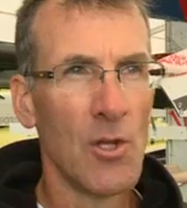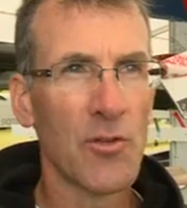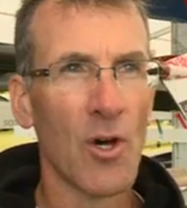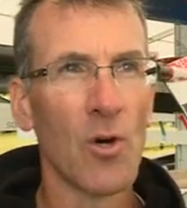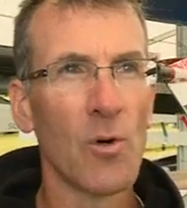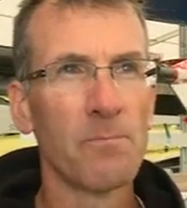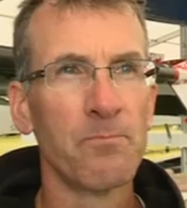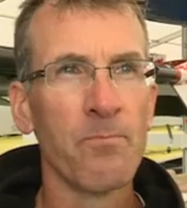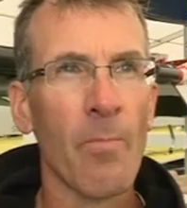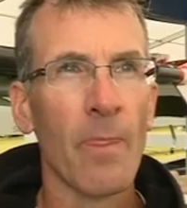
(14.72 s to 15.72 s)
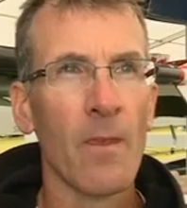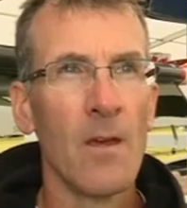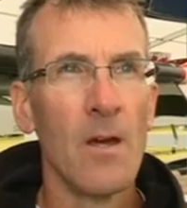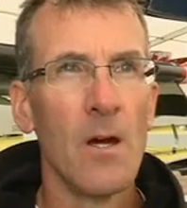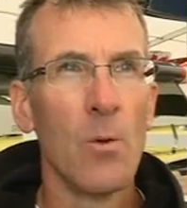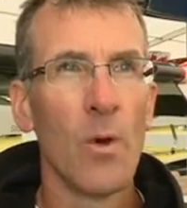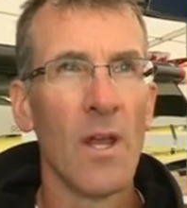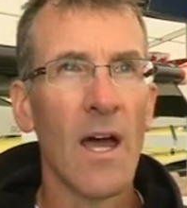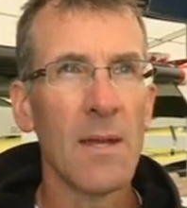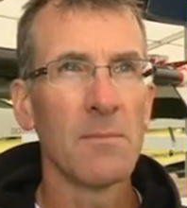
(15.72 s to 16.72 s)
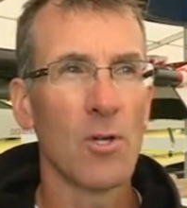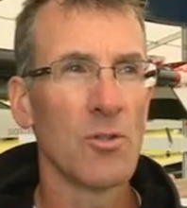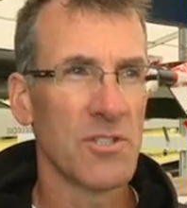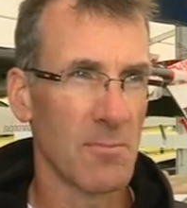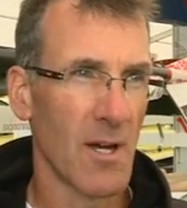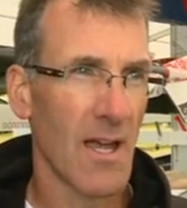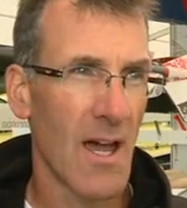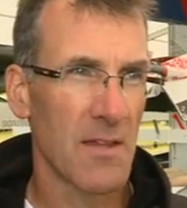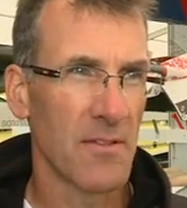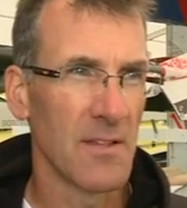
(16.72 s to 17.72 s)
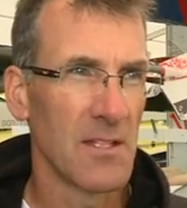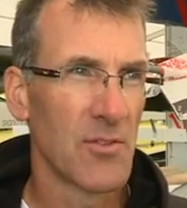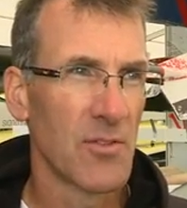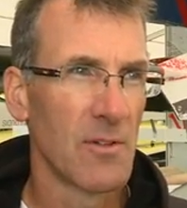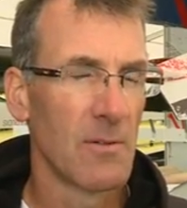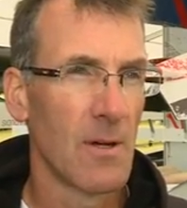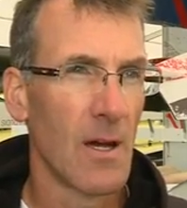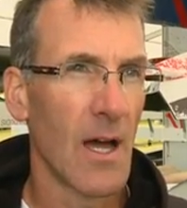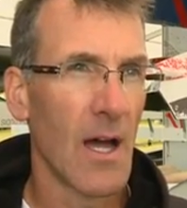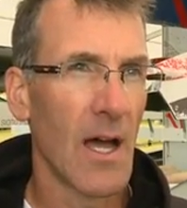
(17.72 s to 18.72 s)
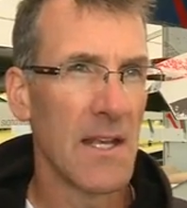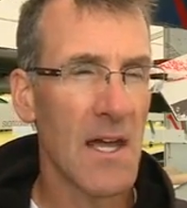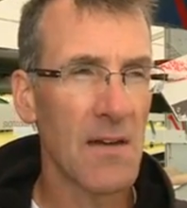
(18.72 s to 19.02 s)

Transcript: So when I'm coaching my athletes, I